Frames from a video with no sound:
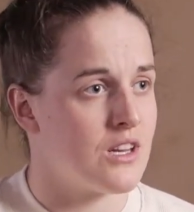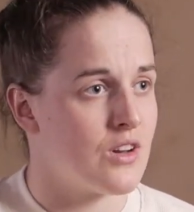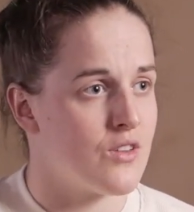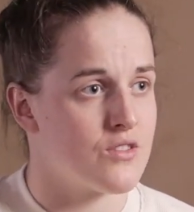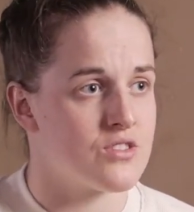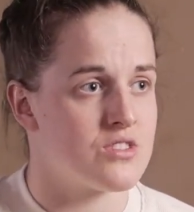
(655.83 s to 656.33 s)
You
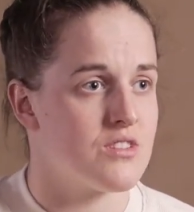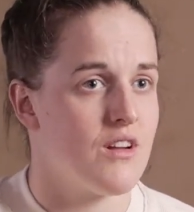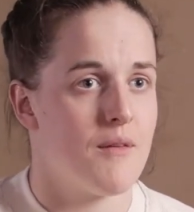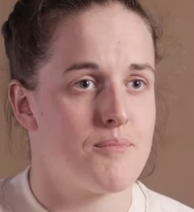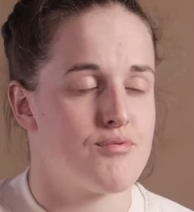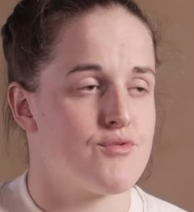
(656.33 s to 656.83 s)
know, there's
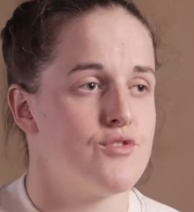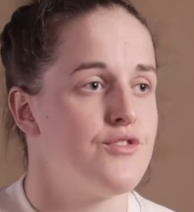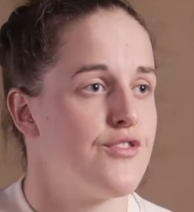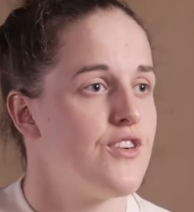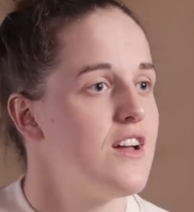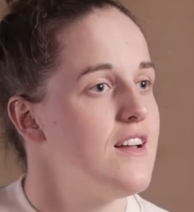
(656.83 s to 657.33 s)

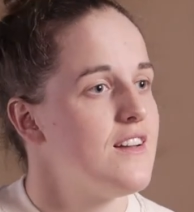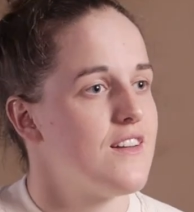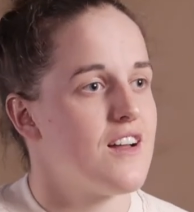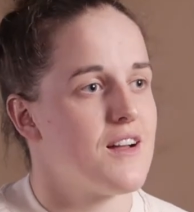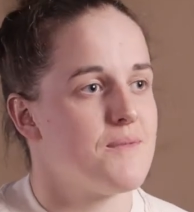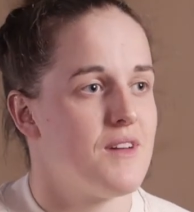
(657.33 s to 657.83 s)
proof
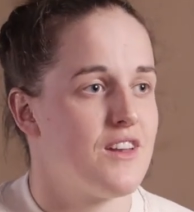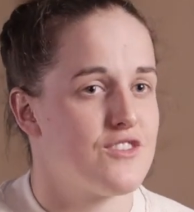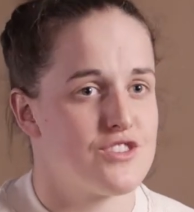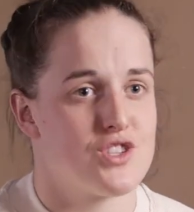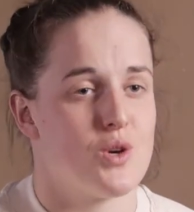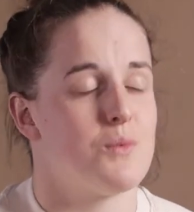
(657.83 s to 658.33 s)
um, and
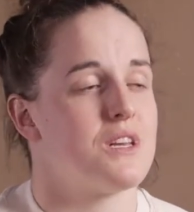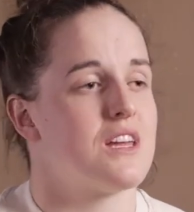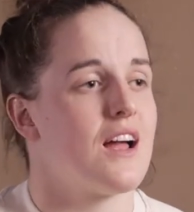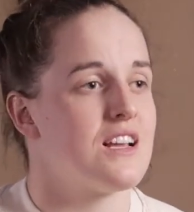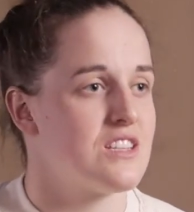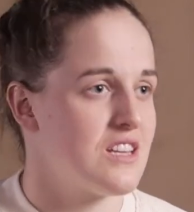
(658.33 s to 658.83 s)
there's so many
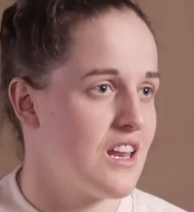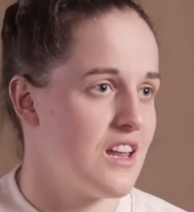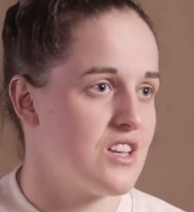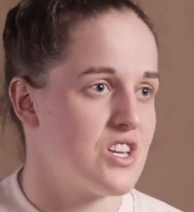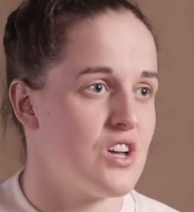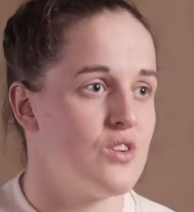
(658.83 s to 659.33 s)
guys in the
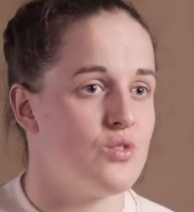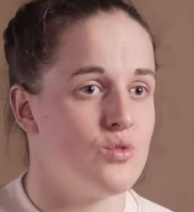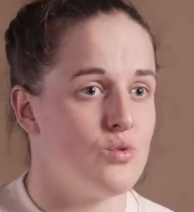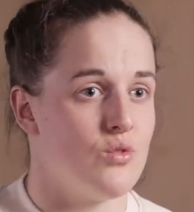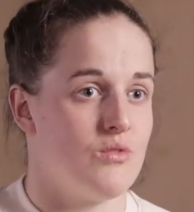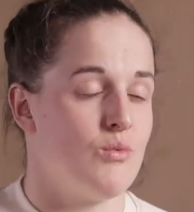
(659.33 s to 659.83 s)
NHL
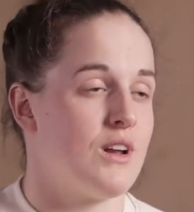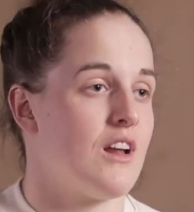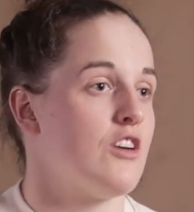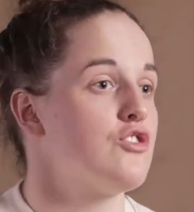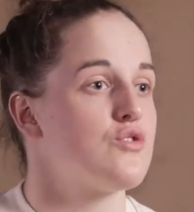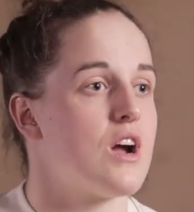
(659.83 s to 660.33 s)
who went
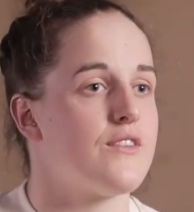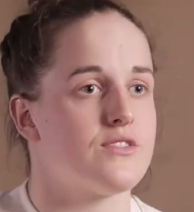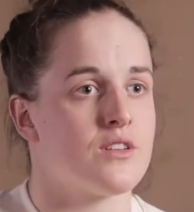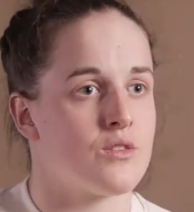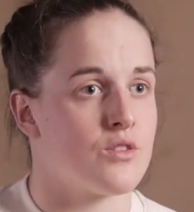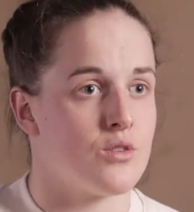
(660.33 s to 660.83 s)

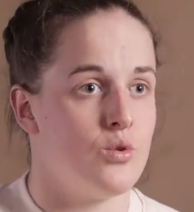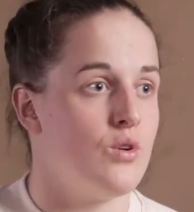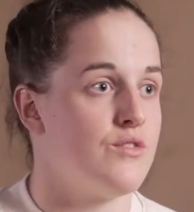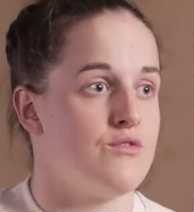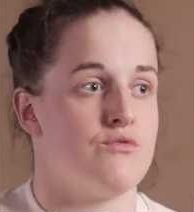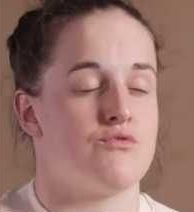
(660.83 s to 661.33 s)
undrafted or
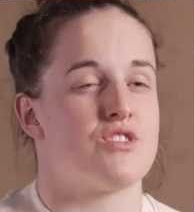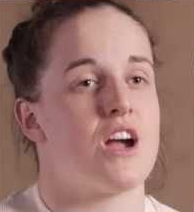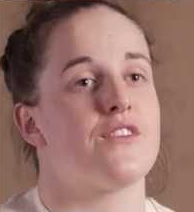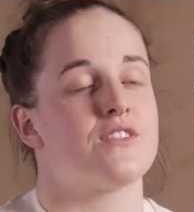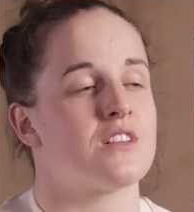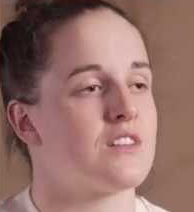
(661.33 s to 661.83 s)
who
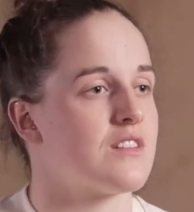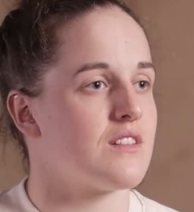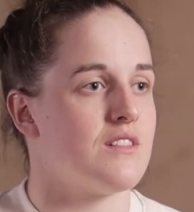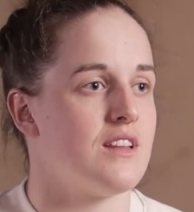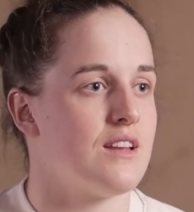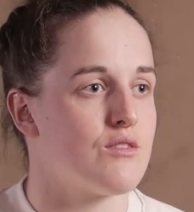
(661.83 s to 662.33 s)
drafted
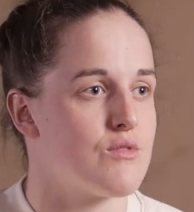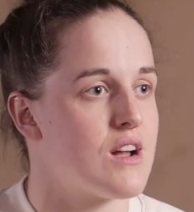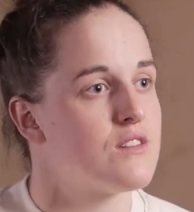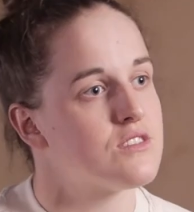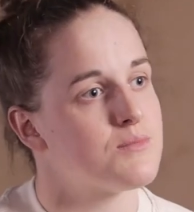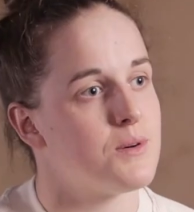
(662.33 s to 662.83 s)
the later
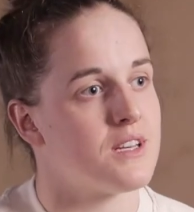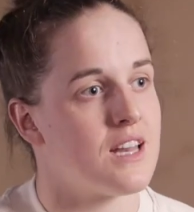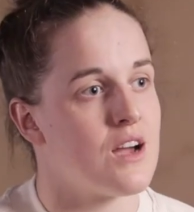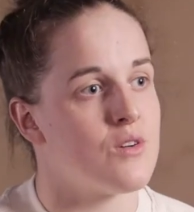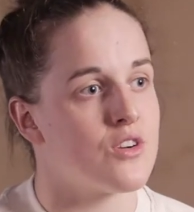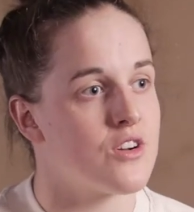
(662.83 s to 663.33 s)
rounds, but
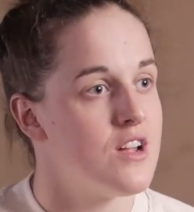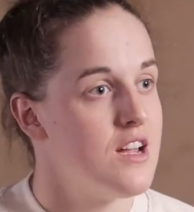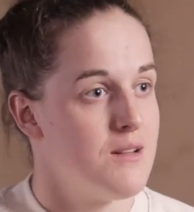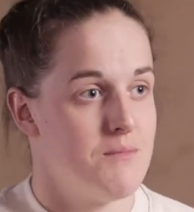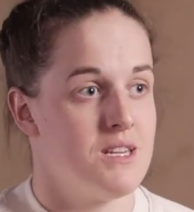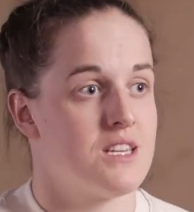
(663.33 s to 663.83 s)
now are
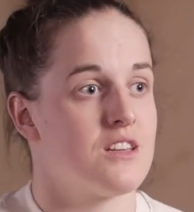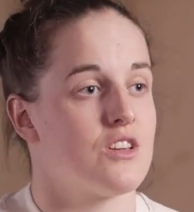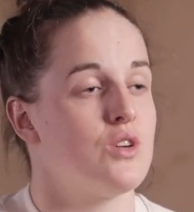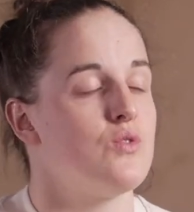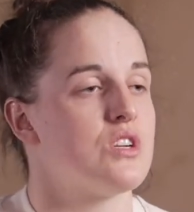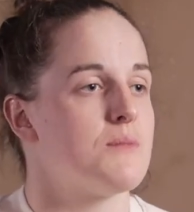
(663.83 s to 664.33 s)
making a
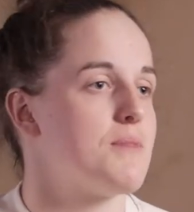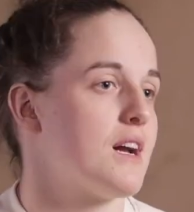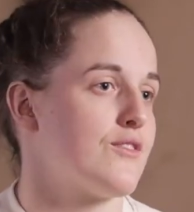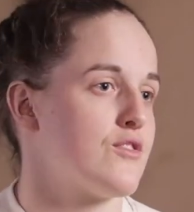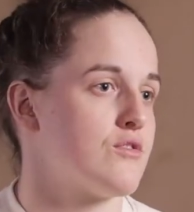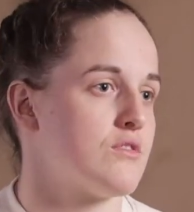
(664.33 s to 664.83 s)
huge
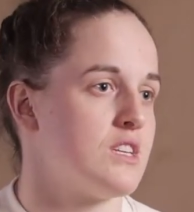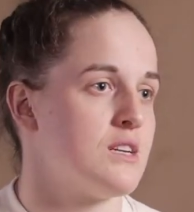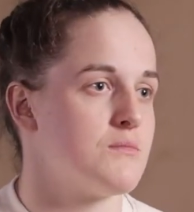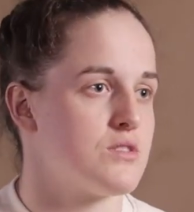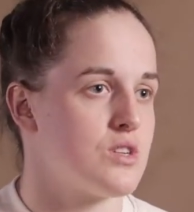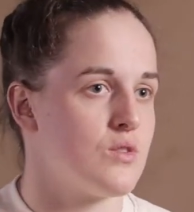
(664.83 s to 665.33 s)
impact for their
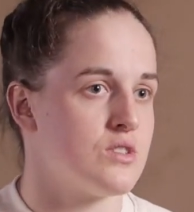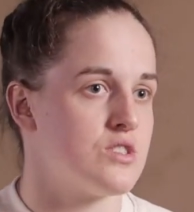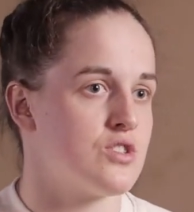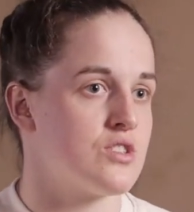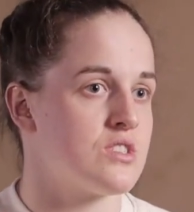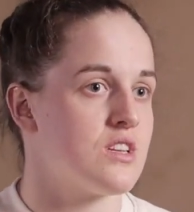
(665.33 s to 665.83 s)
team. So it's
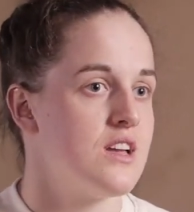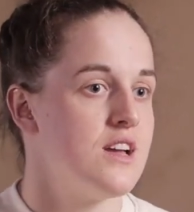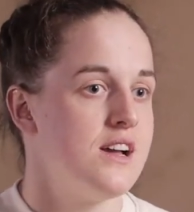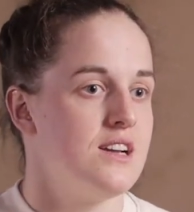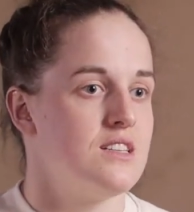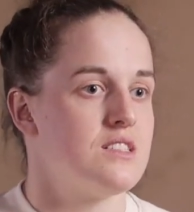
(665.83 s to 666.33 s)
just
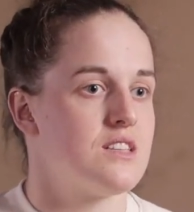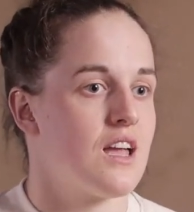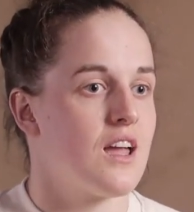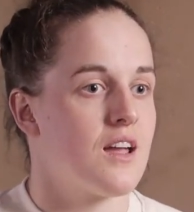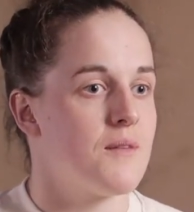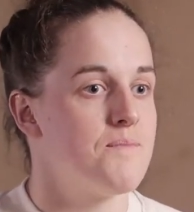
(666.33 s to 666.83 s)

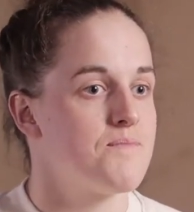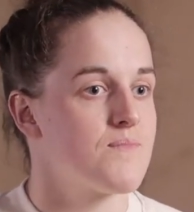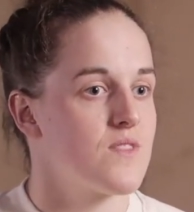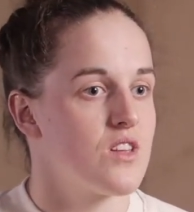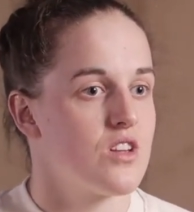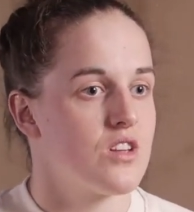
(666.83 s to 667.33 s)
staying
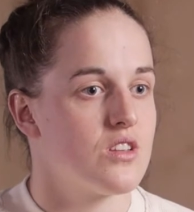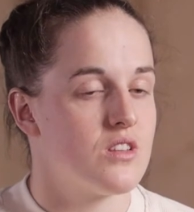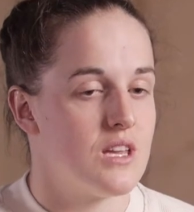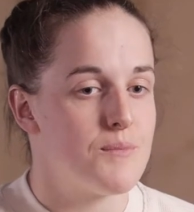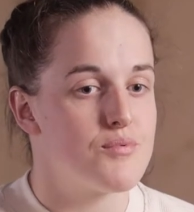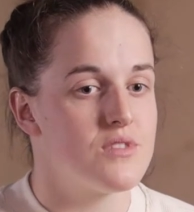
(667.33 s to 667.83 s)

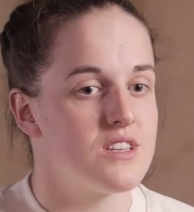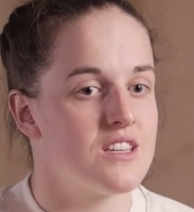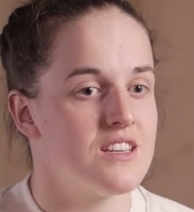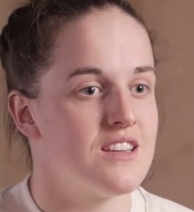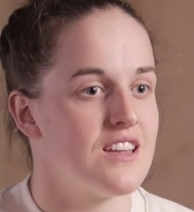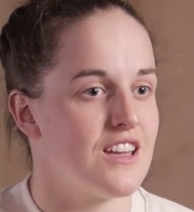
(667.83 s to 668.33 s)

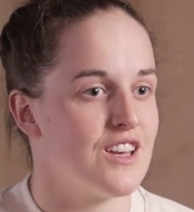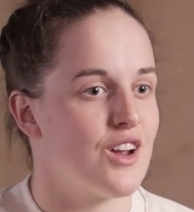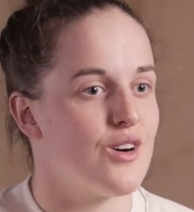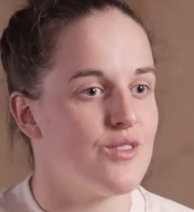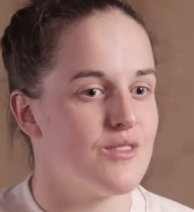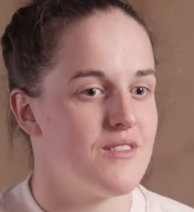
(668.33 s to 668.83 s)
deeply, you
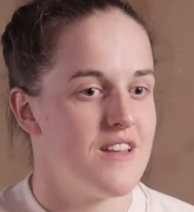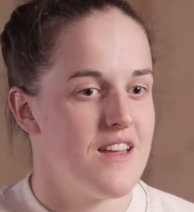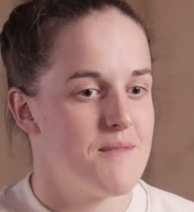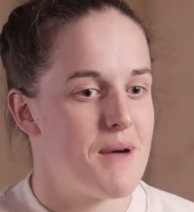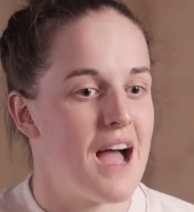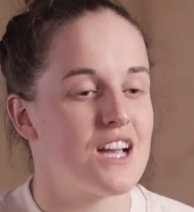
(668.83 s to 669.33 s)
know,
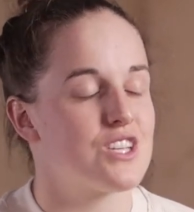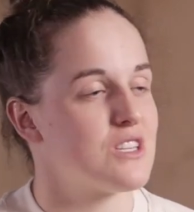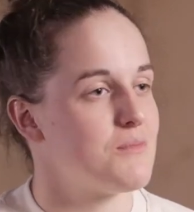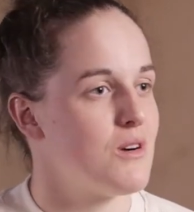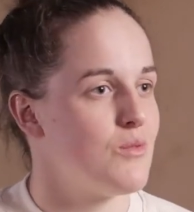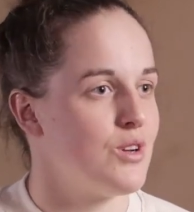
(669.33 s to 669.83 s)
passionate
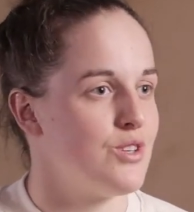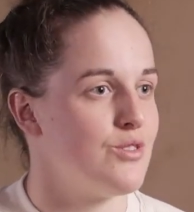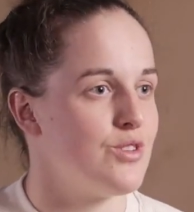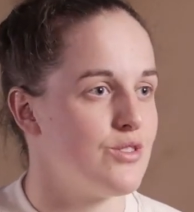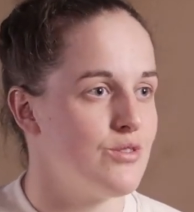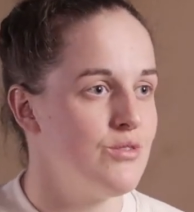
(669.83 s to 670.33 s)
about what you
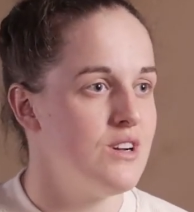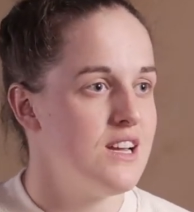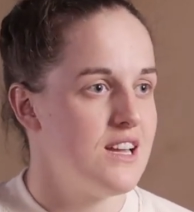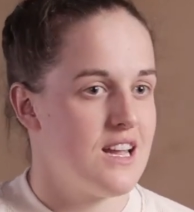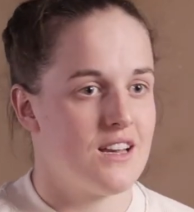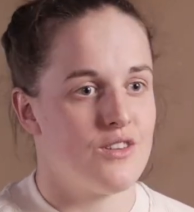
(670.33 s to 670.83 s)
do
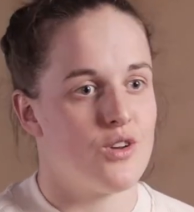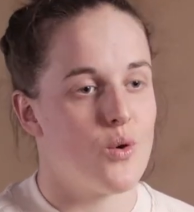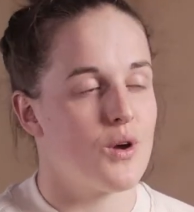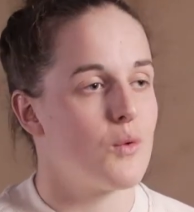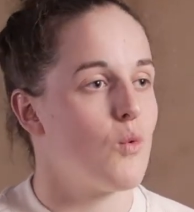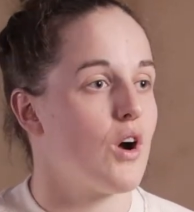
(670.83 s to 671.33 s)
and
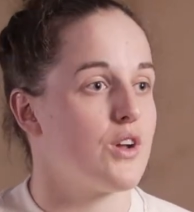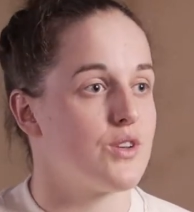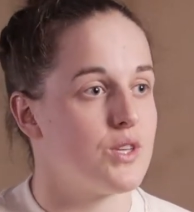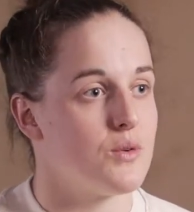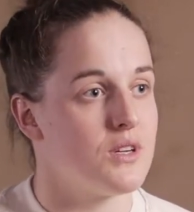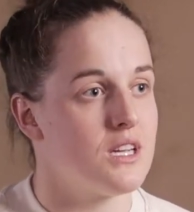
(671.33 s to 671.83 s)
knowing why you're
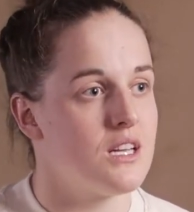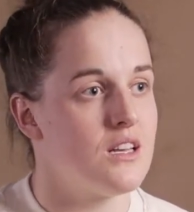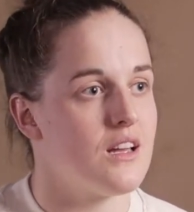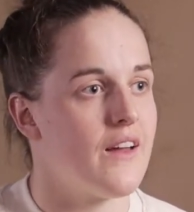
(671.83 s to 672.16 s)
doing it.